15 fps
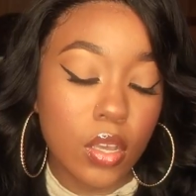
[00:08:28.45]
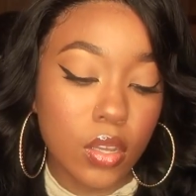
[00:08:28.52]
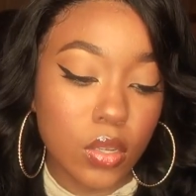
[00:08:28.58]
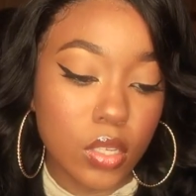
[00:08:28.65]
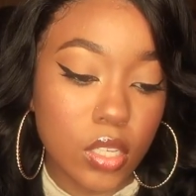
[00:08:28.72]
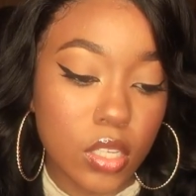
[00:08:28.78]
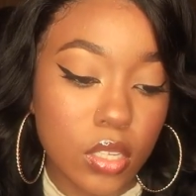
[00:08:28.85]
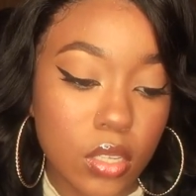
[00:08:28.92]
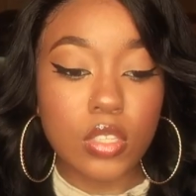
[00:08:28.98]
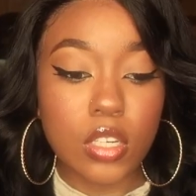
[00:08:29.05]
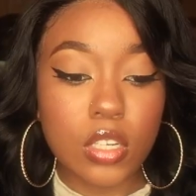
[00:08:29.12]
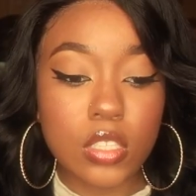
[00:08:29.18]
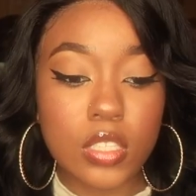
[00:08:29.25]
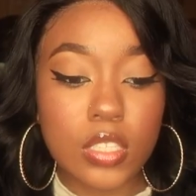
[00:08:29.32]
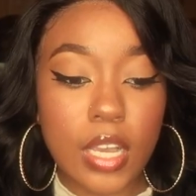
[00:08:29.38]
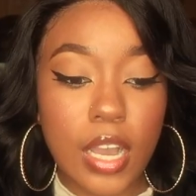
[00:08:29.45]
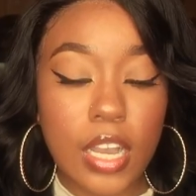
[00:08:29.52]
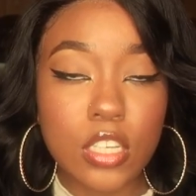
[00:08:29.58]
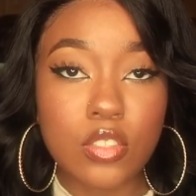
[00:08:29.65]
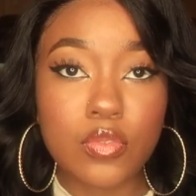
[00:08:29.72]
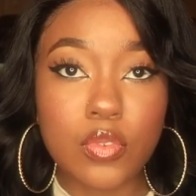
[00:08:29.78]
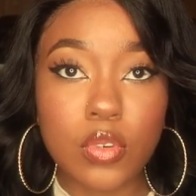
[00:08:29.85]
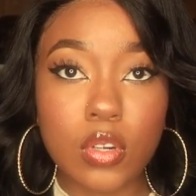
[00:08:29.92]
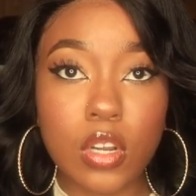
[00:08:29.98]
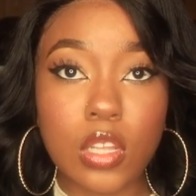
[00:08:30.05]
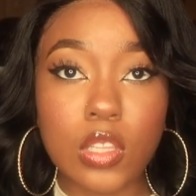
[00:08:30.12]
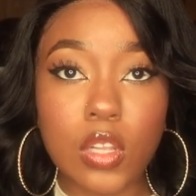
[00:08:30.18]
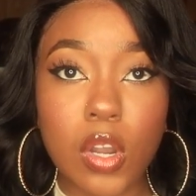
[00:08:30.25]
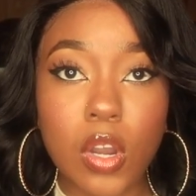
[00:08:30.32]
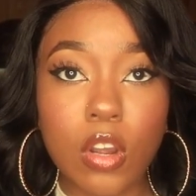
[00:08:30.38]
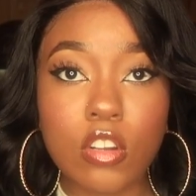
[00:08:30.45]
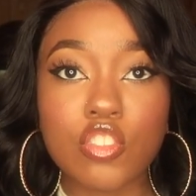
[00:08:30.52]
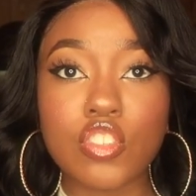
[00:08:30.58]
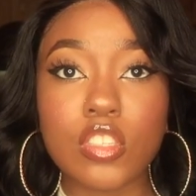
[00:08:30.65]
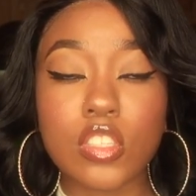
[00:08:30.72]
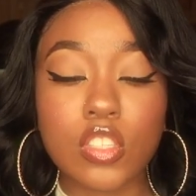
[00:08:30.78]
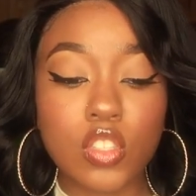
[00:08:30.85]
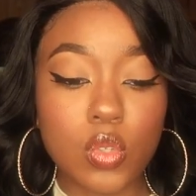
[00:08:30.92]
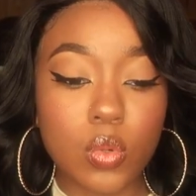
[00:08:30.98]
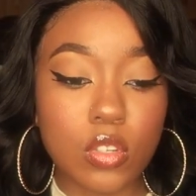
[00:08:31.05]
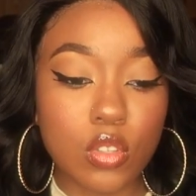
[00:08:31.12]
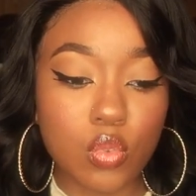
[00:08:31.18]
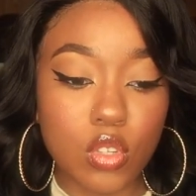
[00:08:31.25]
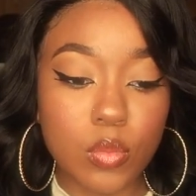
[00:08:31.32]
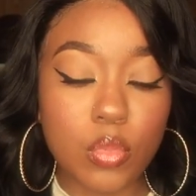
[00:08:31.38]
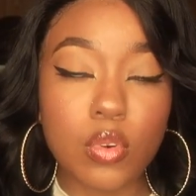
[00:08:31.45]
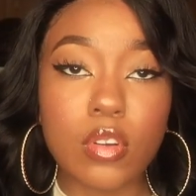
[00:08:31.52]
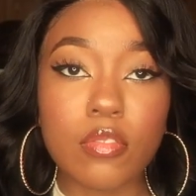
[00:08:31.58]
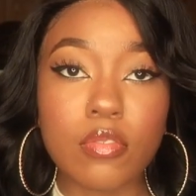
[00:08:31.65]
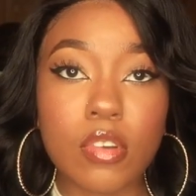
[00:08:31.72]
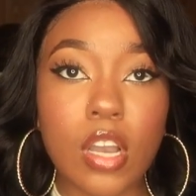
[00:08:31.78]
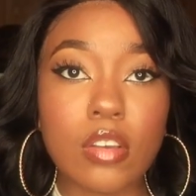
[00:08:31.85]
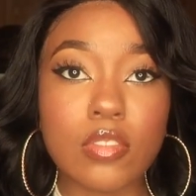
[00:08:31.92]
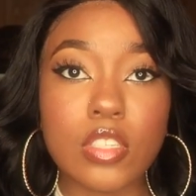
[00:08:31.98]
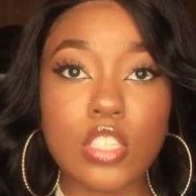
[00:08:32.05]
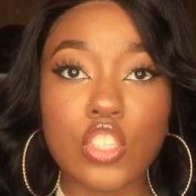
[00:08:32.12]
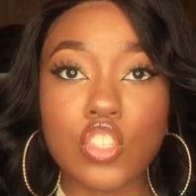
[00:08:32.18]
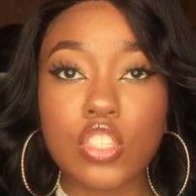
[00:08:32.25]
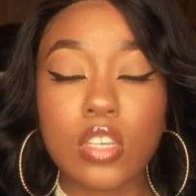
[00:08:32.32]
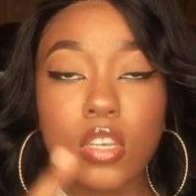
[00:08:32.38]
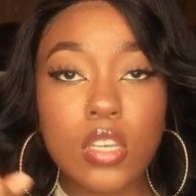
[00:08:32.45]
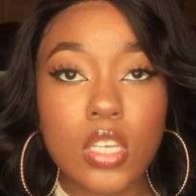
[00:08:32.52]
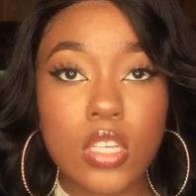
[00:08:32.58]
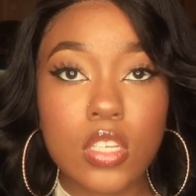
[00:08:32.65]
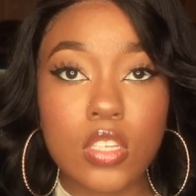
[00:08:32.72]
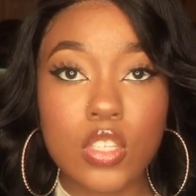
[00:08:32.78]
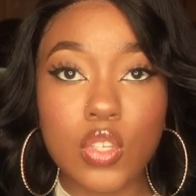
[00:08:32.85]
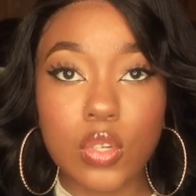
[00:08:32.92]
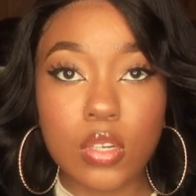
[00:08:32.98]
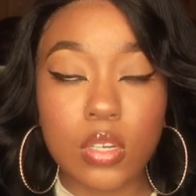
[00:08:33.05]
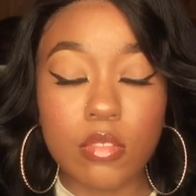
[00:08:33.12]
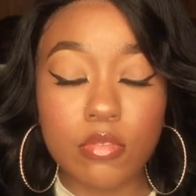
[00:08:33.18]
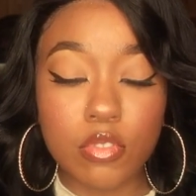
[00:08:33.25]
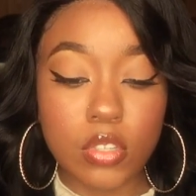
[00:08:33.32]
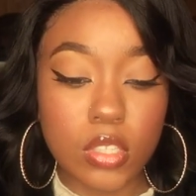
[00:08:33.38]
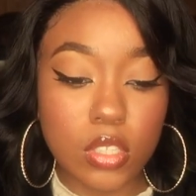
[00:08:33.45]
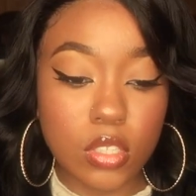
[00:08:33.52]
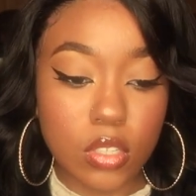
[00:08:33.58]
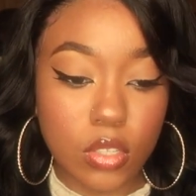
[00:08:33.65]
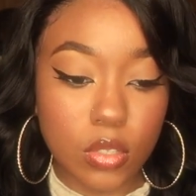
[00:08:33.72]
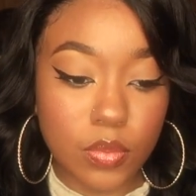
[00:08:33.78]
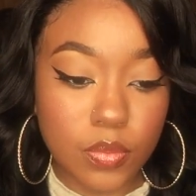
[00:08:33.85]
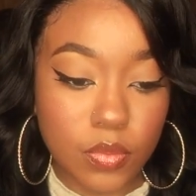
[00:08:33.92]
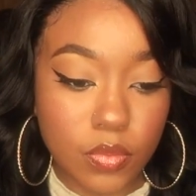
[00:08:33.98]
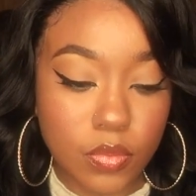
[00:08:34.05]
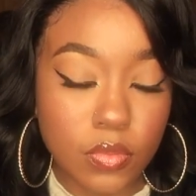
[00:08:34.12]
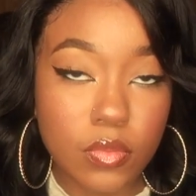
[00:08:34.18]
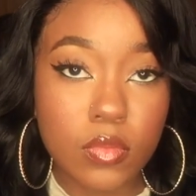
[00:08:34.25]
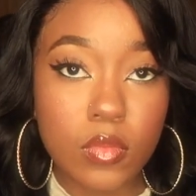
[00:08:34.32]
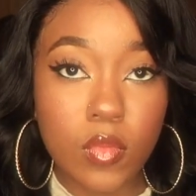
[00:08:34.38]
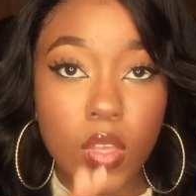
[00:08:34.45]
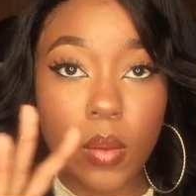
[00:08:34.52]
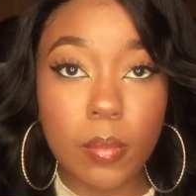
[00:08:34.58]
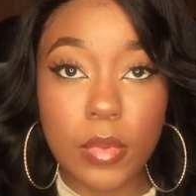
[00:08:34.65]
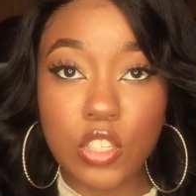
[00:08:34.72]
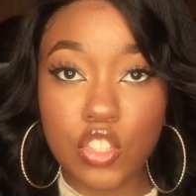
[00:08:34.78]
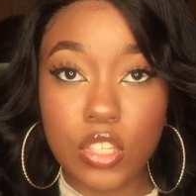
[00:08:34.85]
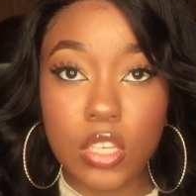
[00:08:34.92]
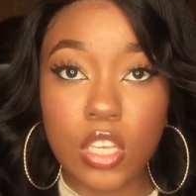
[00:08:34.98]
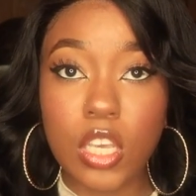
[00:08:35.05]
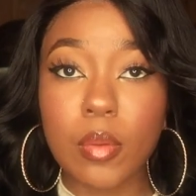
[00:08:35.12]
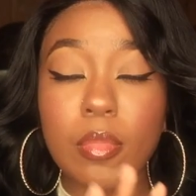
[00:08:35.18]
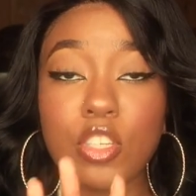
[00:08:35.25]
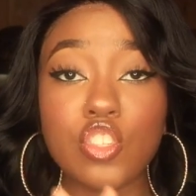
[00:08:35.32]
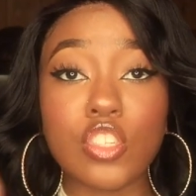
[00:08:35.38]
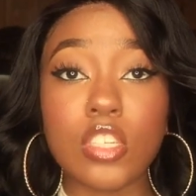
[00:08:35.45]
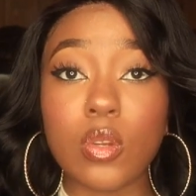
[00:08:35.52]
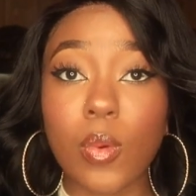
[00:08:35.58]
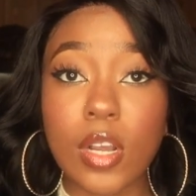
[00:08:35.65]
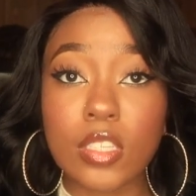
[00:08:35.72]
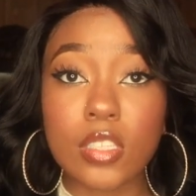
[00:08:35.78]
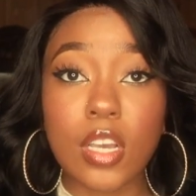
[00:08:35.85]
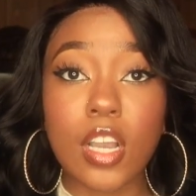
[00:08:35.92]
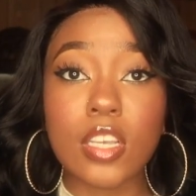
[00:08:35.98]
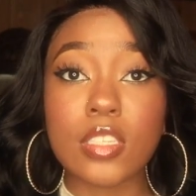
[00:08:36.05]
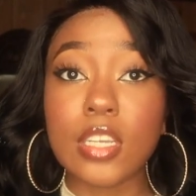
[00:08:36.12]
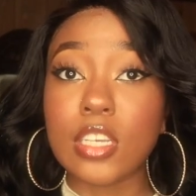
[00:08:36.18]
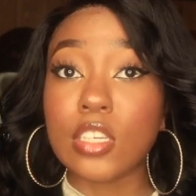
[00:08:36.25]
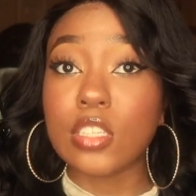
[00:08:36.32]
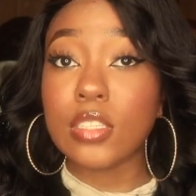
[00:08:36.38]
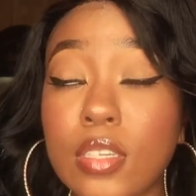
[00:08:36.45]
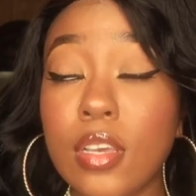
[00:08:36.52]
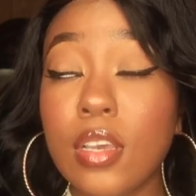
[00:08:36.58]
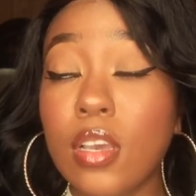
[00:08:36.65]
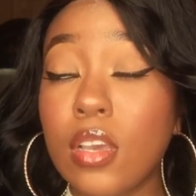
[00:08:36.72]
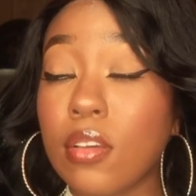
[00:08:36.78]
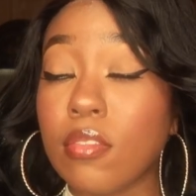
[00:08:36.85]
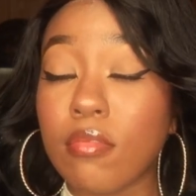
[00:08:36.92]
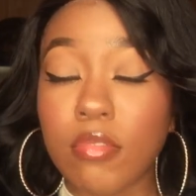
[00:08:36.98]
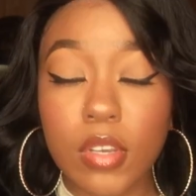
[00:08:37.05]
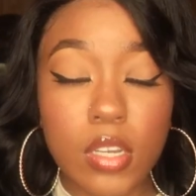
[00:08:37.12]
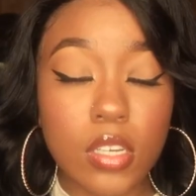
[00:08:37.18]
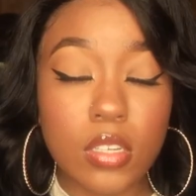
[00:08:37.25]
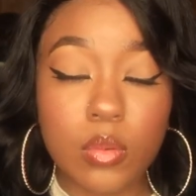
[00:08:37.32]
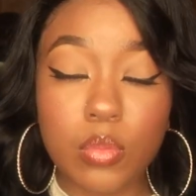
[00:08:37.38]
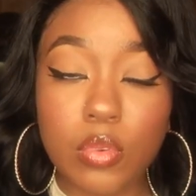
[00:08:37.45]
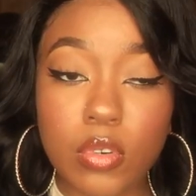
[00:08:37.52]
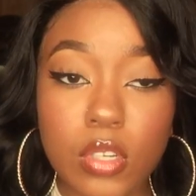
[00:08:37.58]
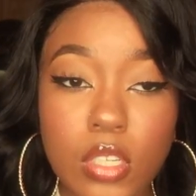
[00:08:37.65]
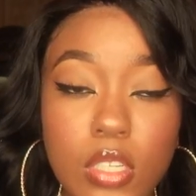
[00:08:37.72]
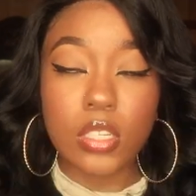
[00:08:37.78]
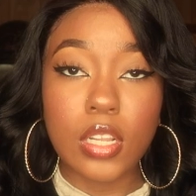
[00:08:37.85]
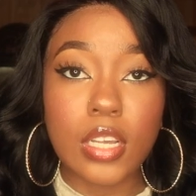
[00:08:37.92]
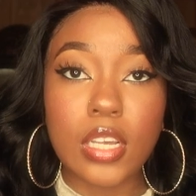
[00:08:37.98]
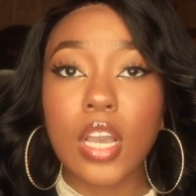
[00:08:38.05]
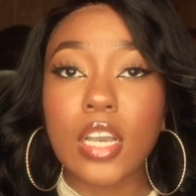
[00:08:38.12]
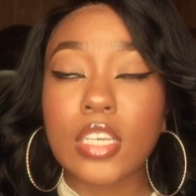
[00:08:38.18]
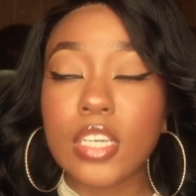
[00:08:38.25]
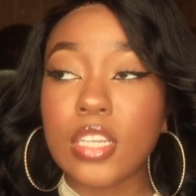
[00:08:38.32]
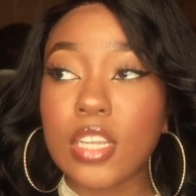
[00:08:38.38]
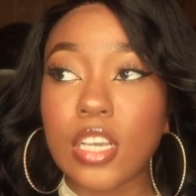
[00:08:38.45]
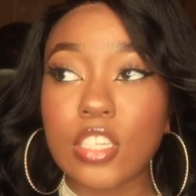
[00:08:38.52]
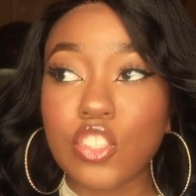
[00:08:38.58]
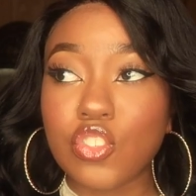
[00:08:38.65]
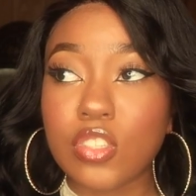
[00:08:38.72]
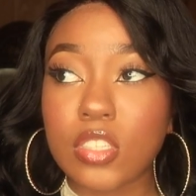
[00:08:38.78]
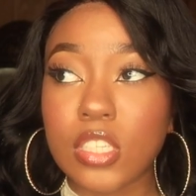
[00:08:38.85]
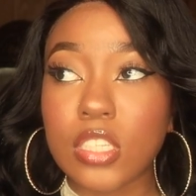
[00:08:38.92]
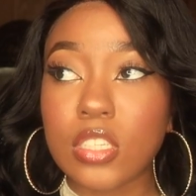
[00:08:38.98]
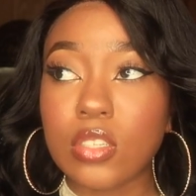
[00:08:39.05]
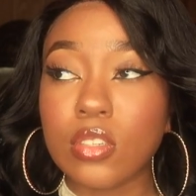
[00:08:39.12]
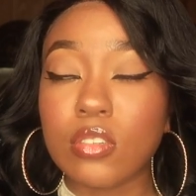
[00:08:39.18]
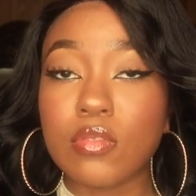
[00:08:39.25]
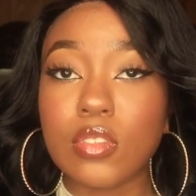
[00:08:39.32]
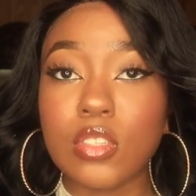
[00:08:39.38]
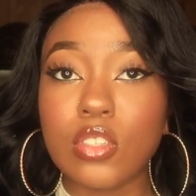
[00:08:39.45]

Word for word: Okay, the size for a large is 23.5 inch circumference. So measure your head, make sure you get the right size. That is very important. Like I cannot stress that enough.